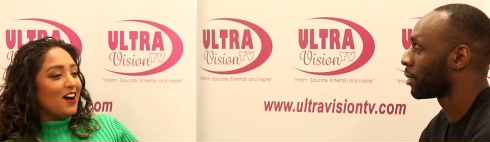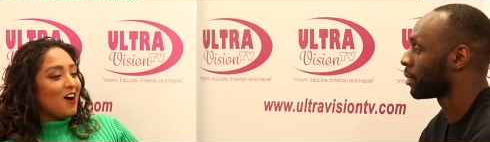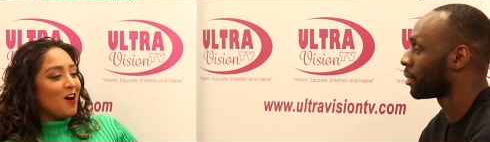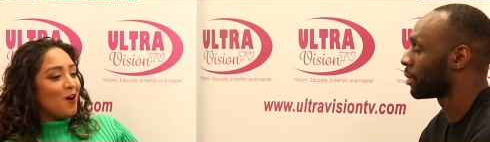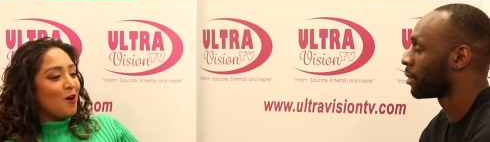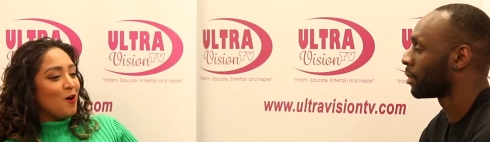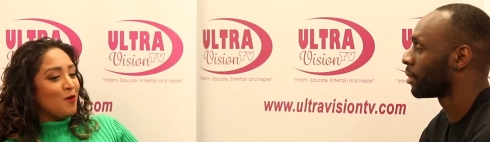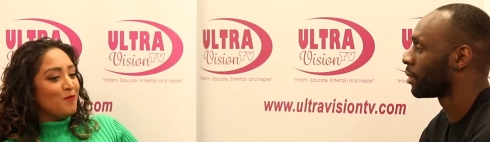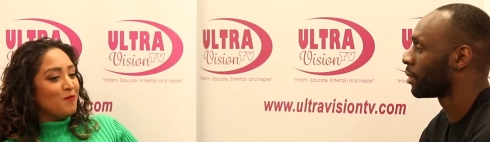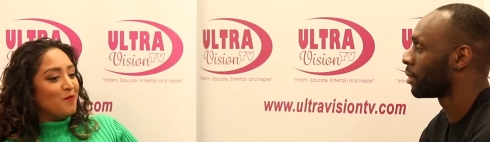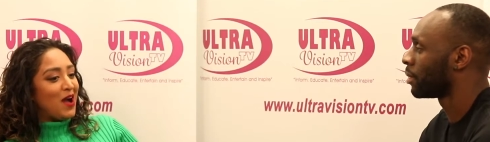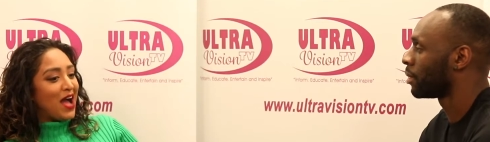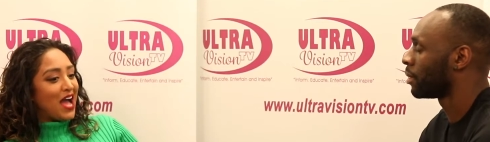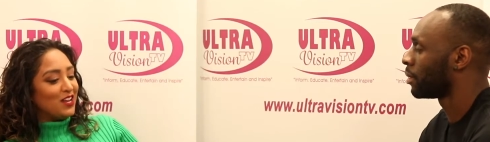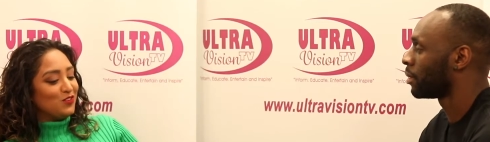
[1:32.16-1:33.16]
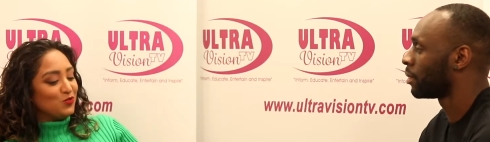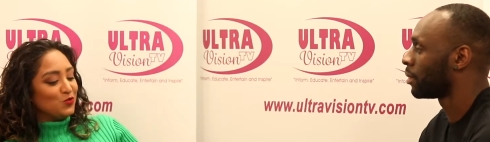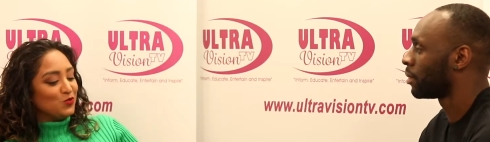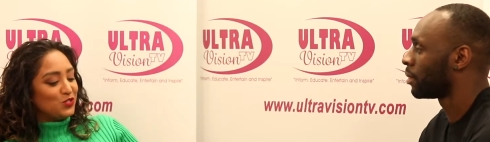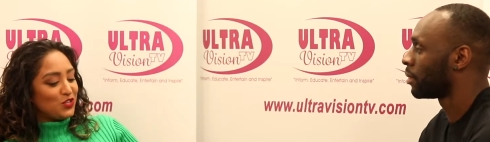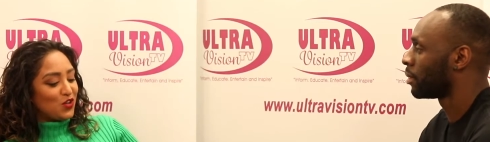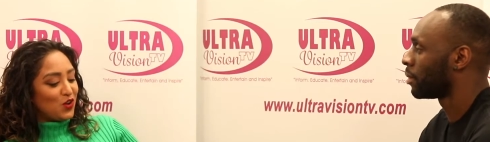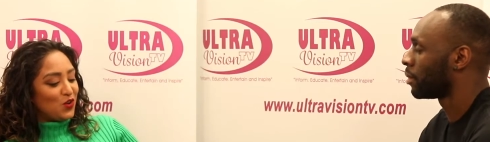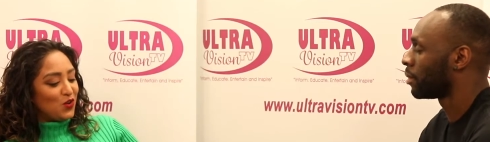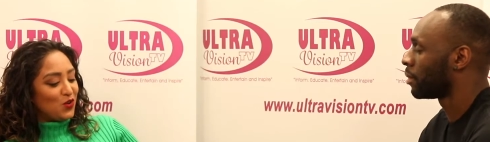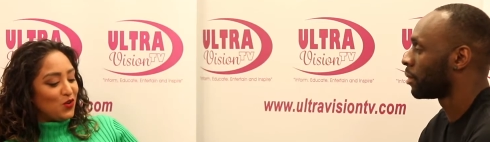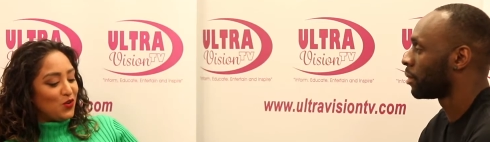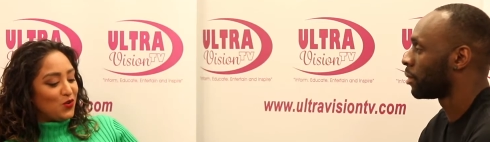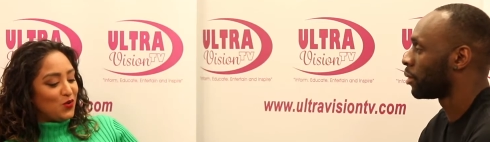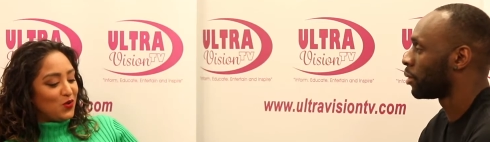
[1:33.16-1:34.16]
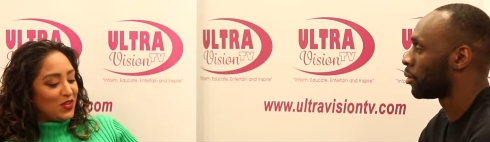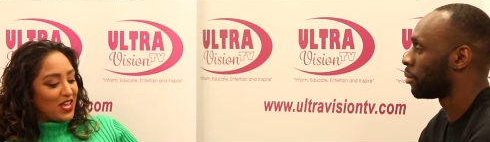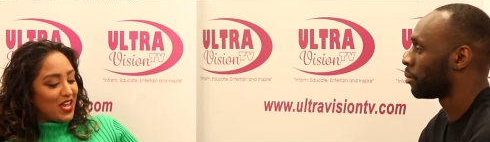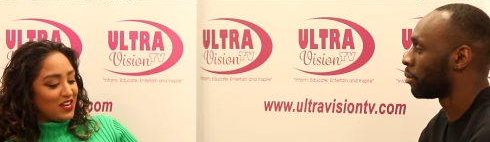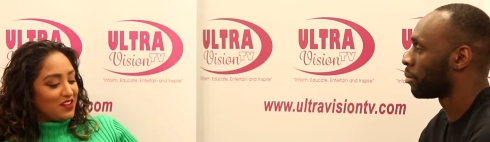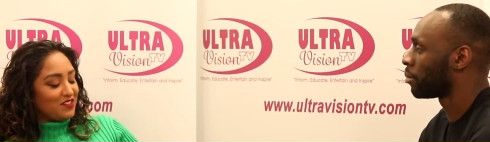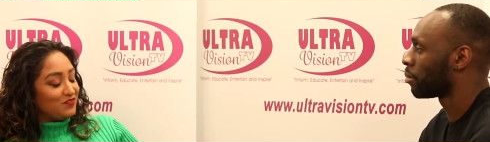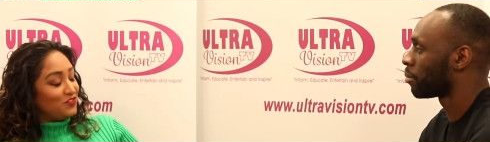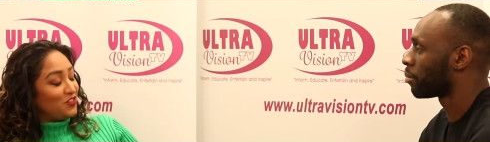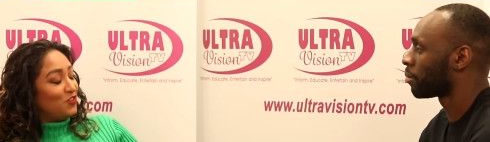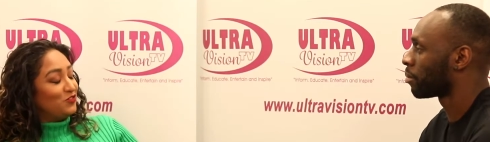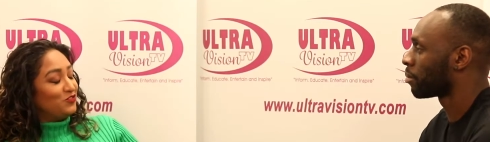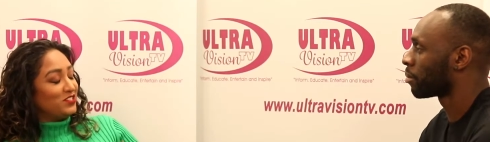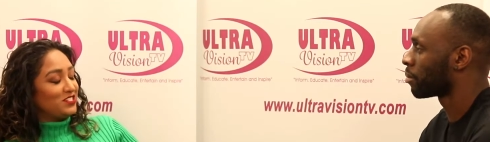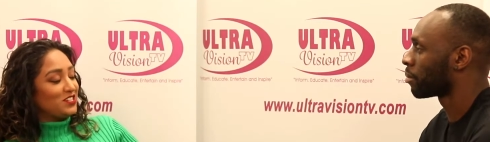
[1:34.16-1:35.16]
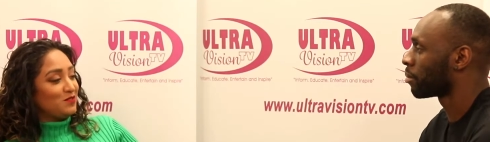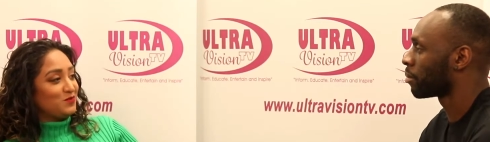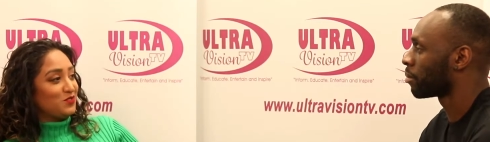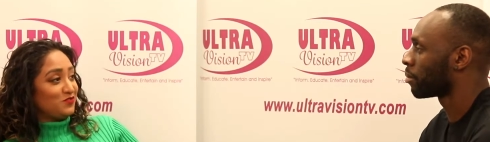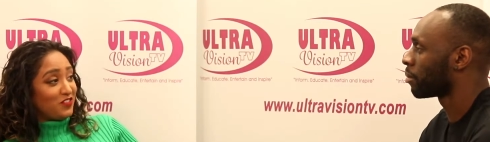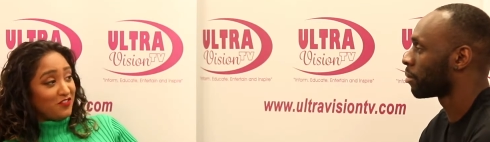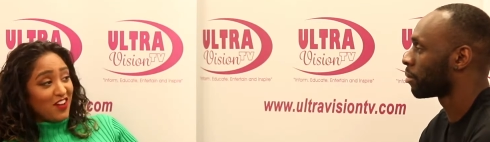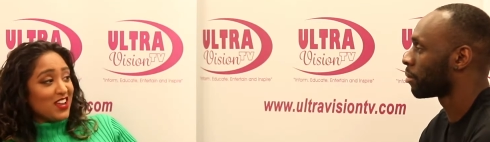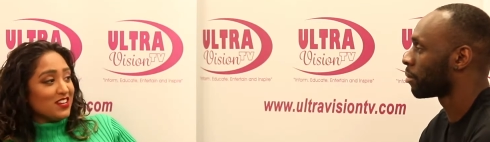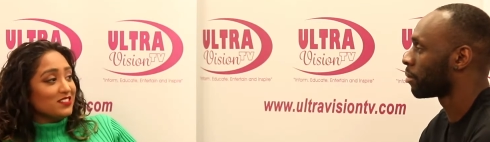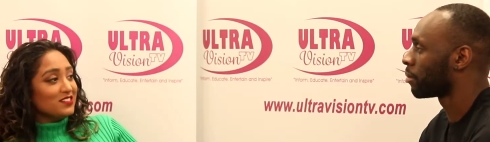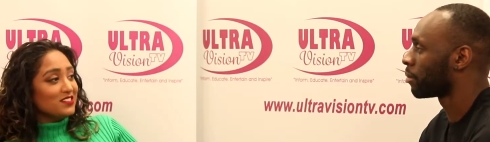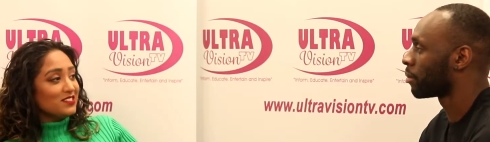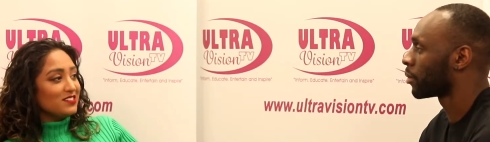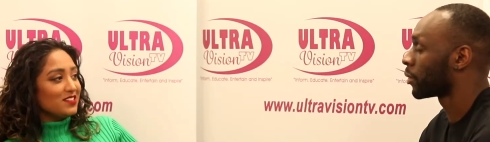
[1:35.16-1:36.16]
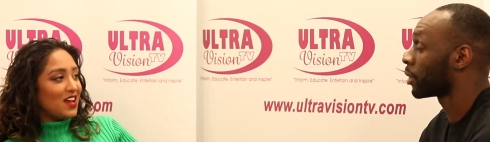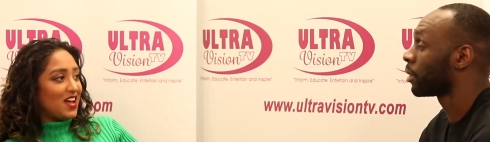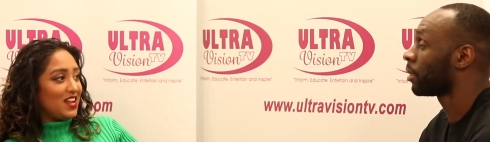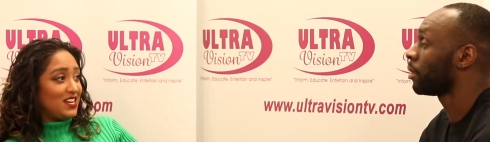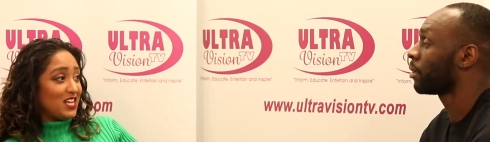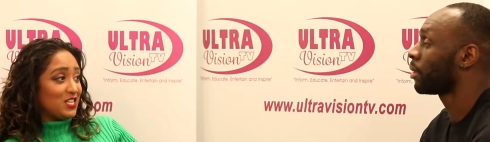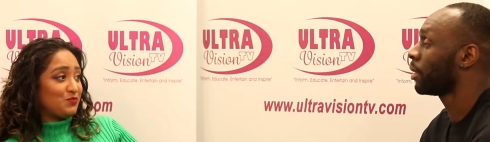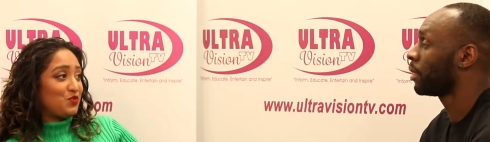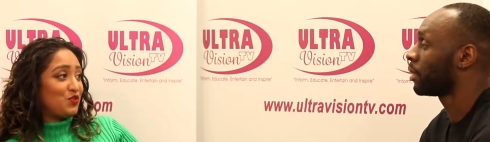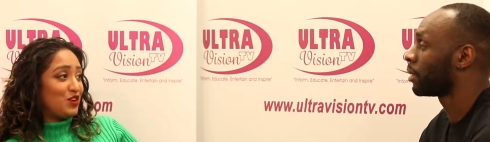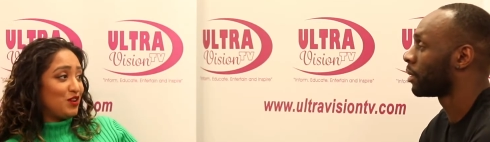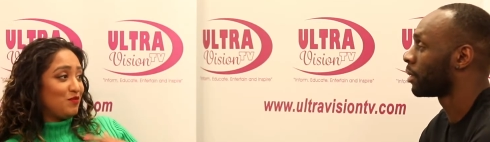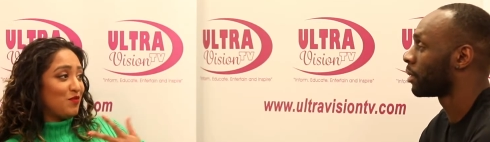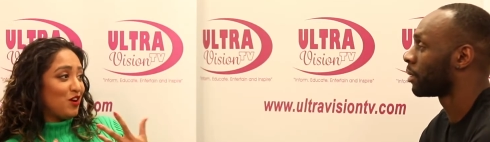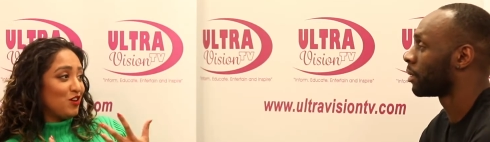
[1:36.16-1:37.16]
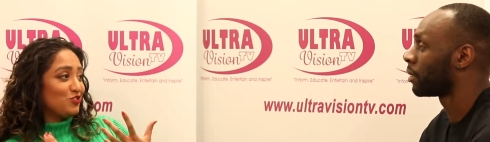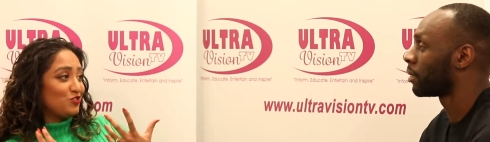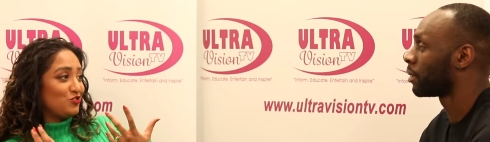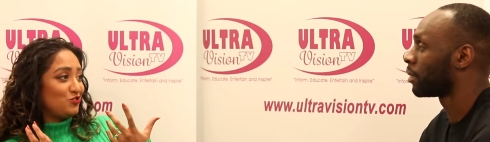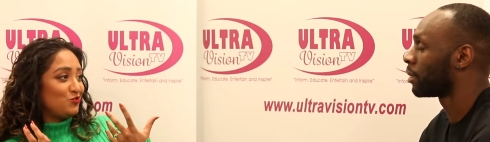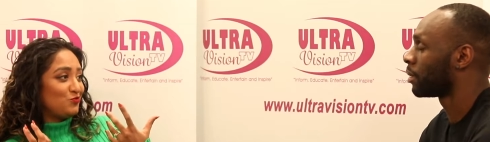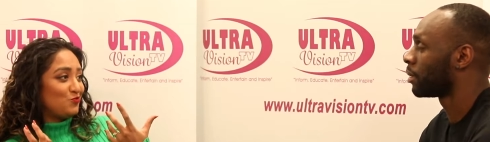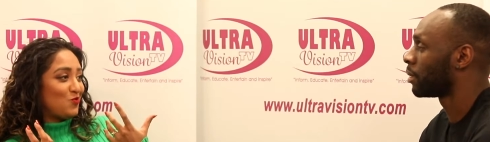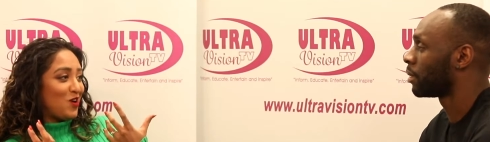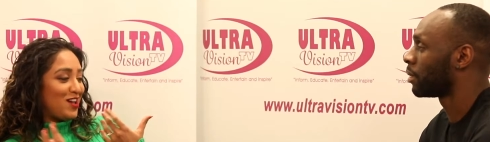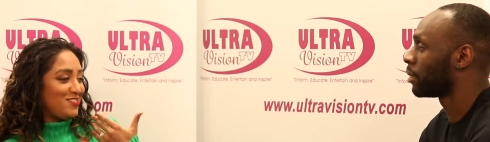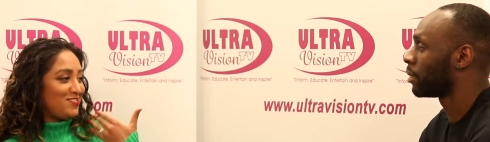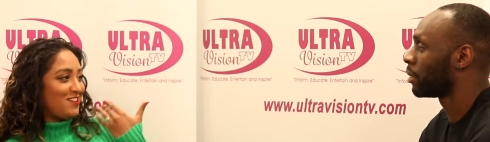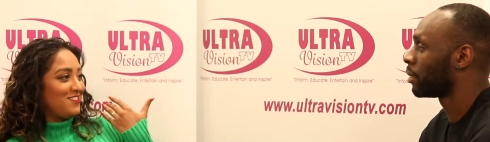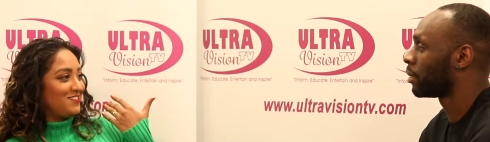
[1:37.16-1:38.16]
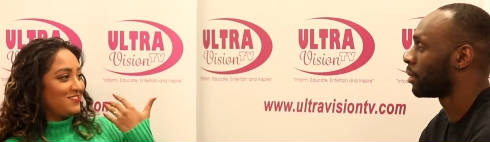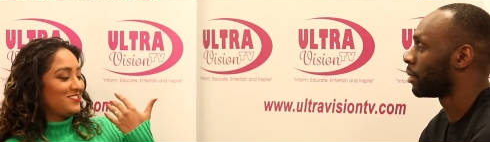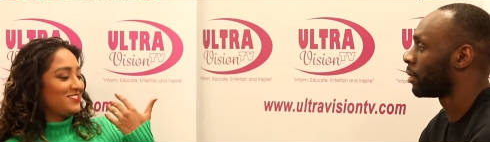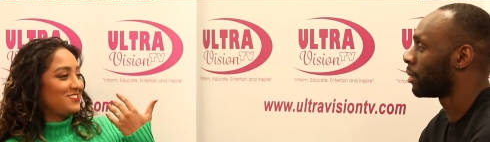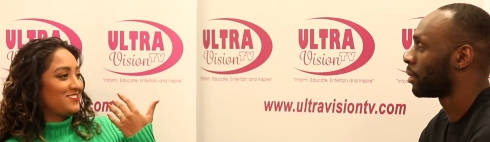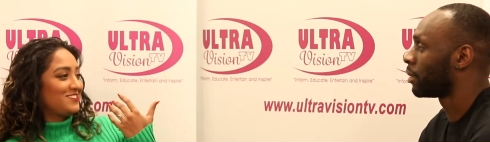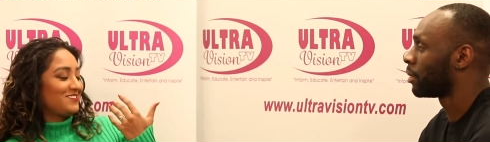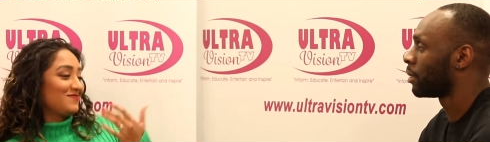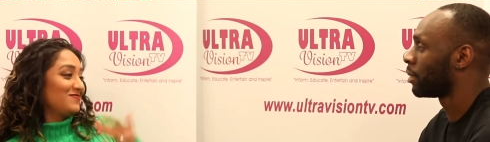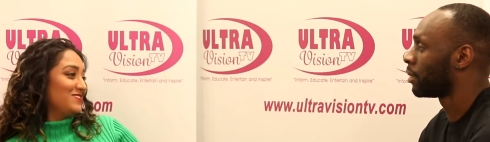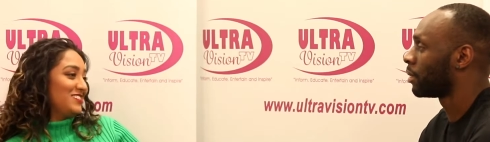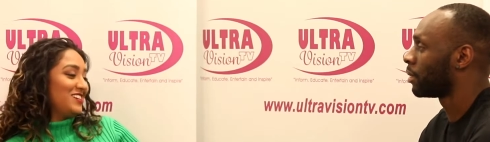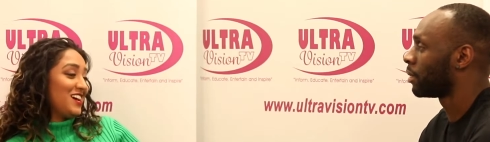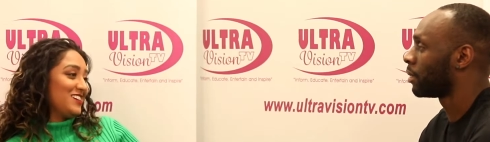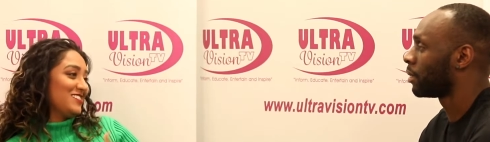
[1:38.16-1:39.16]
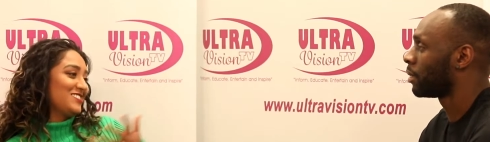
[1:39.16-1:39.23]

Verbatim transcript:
Speaker 1: um, and also get involved in terms of events. And that's pretty much where things yeah,